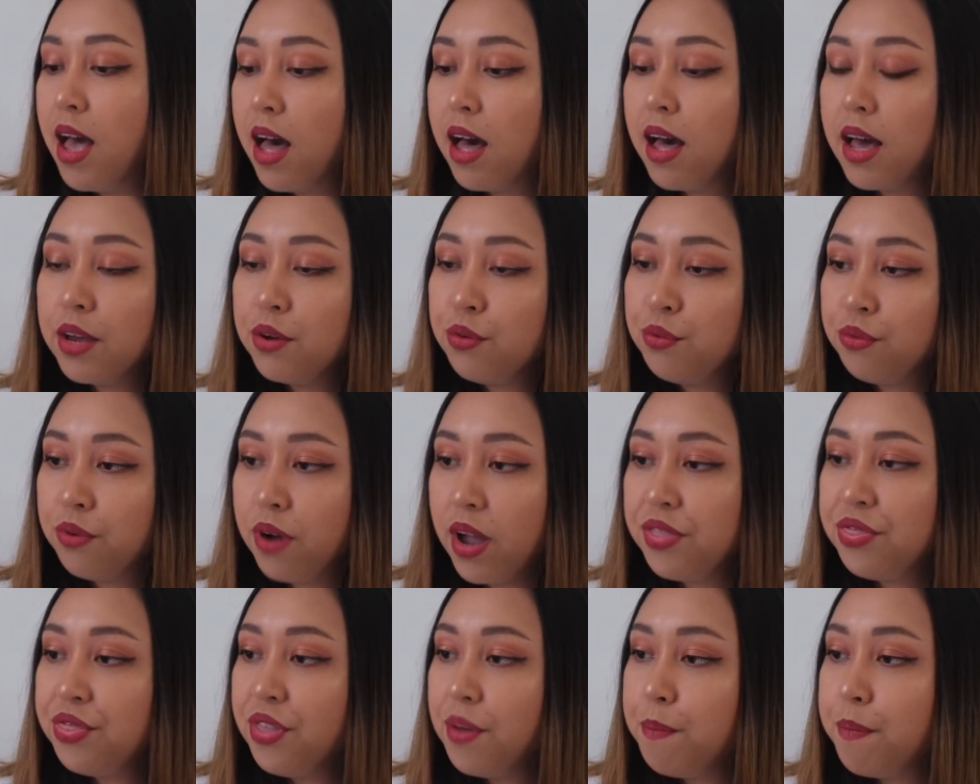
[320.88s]
I
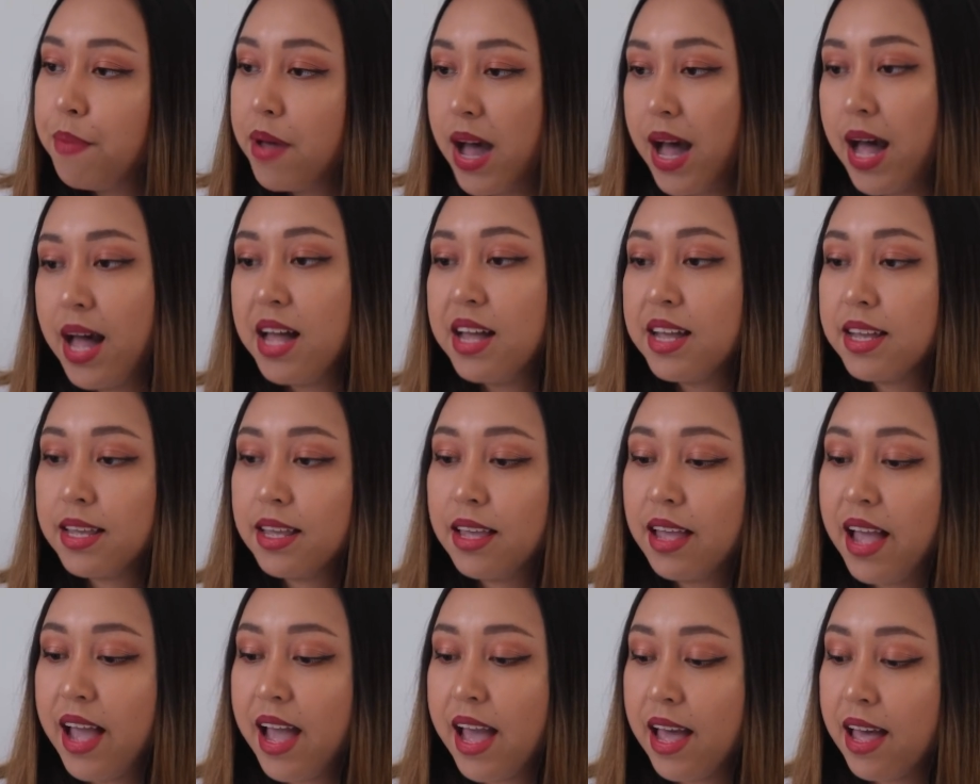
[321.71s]
read the back
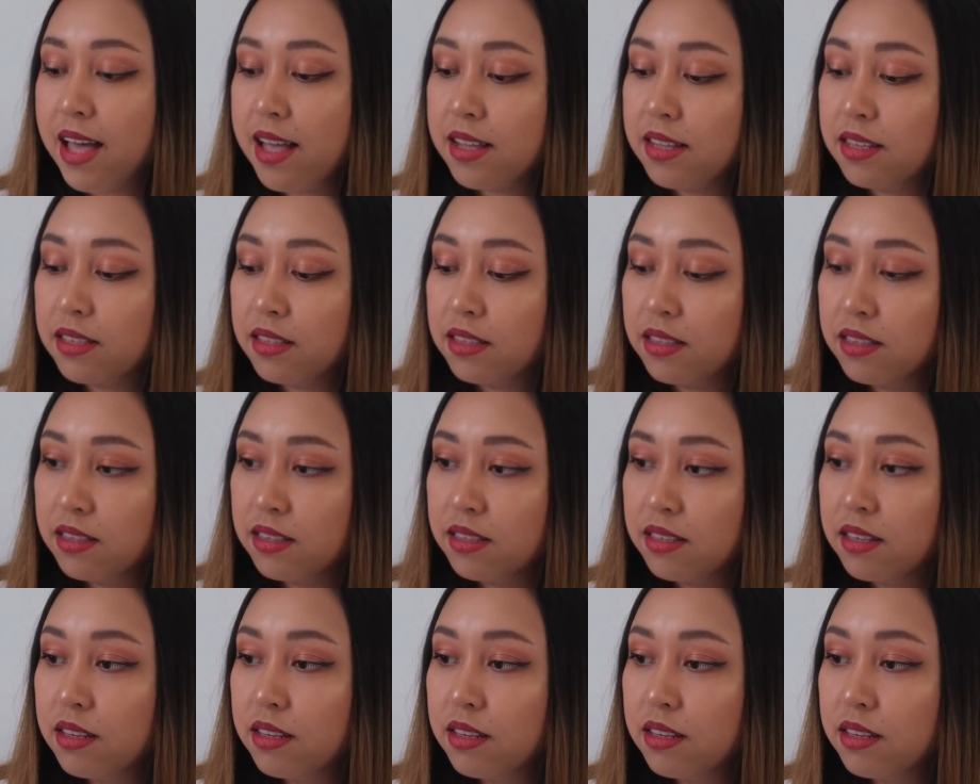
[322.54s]
and